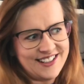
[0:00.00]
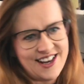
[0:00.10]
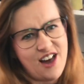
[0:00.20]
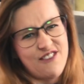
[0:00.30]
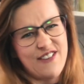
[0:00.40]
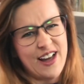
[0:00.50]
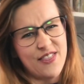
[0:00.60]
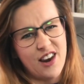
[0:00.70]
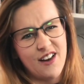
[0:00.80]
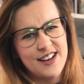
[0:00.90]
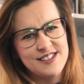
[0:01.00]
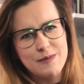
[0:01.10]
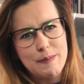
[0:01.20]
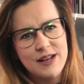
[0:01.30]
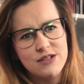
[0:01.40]
I found the lighting a
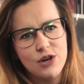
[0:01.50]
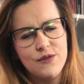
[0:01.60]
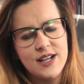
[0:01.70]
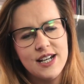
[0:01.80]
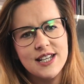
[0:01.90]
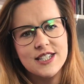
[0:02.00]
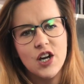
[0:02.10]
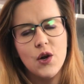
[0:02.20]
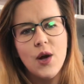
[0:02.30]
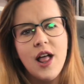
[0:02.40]
bit better over here, so